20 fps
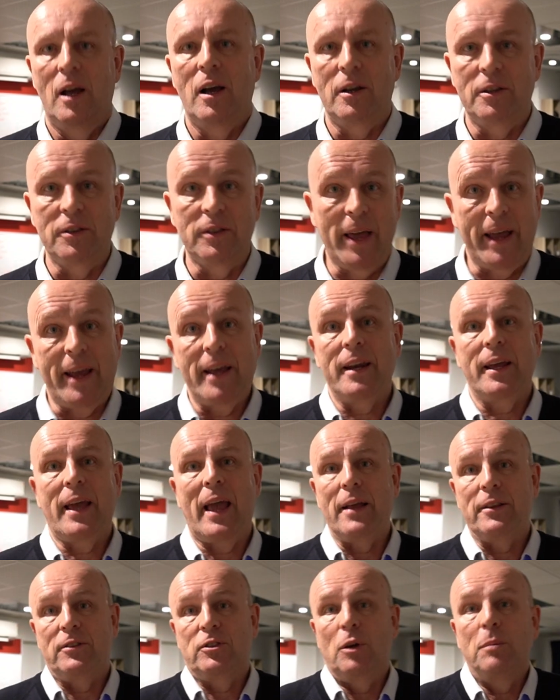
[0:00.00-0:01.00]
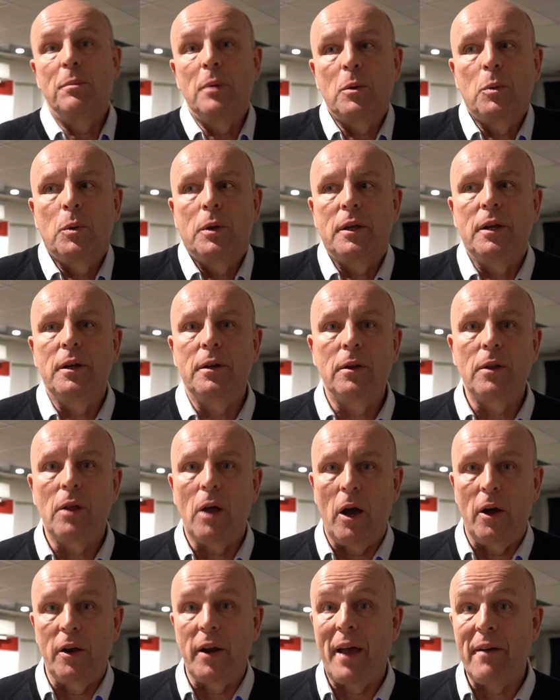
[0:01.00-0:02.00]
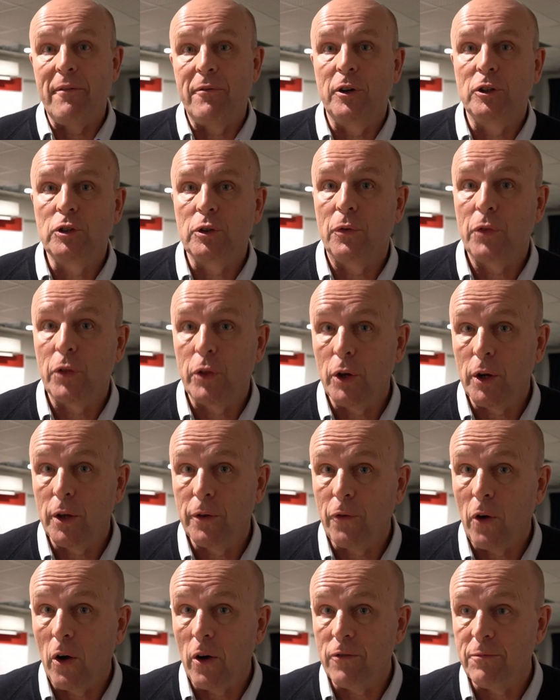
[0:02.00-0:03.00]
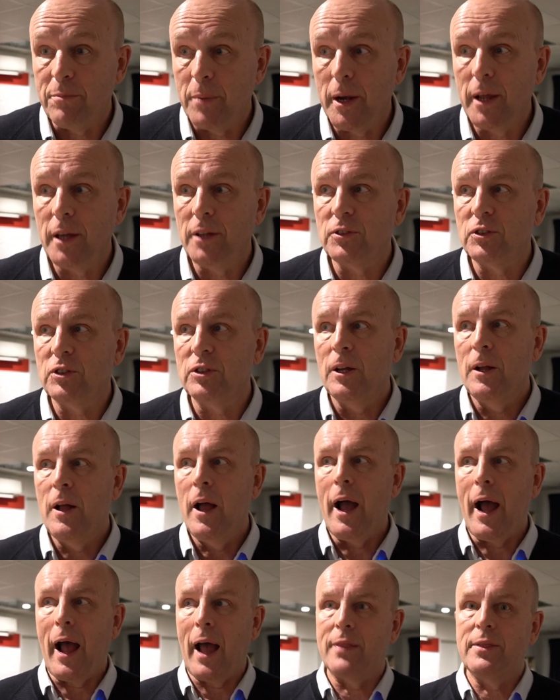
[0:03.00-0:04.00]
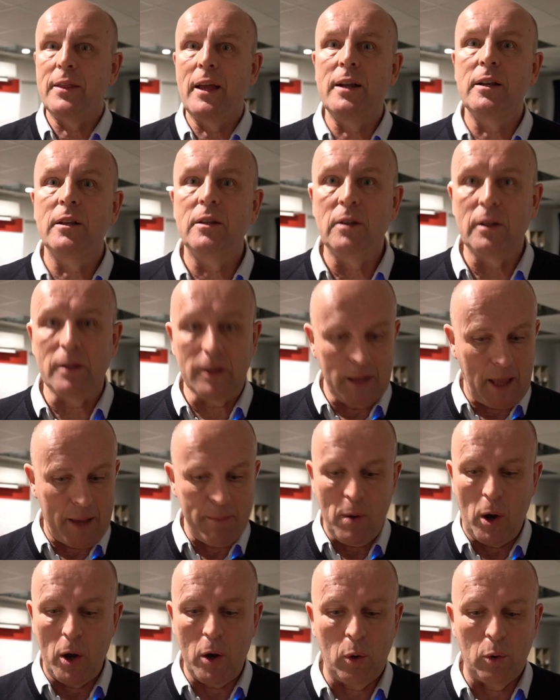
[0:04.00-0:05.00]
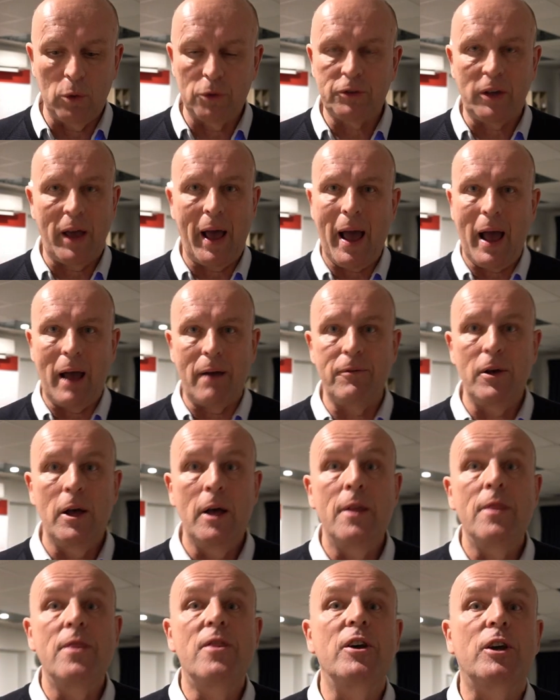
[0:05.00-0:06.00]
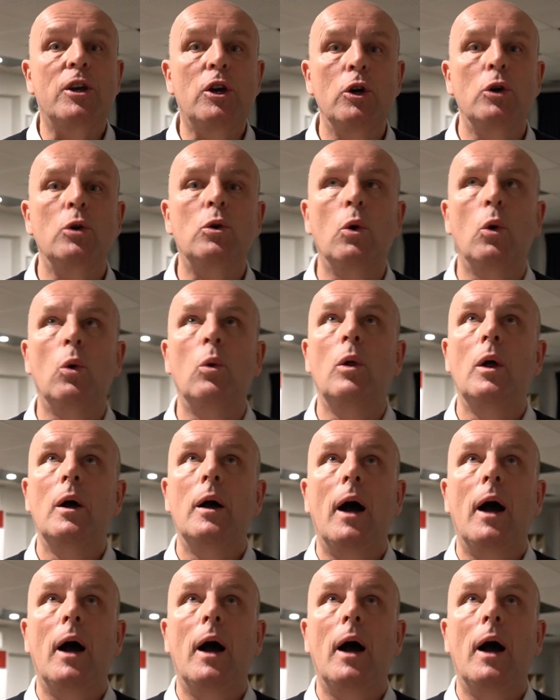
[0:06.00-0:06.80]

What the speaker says: they're going to get to me within an average of 35 minutes. And then they might also have the Google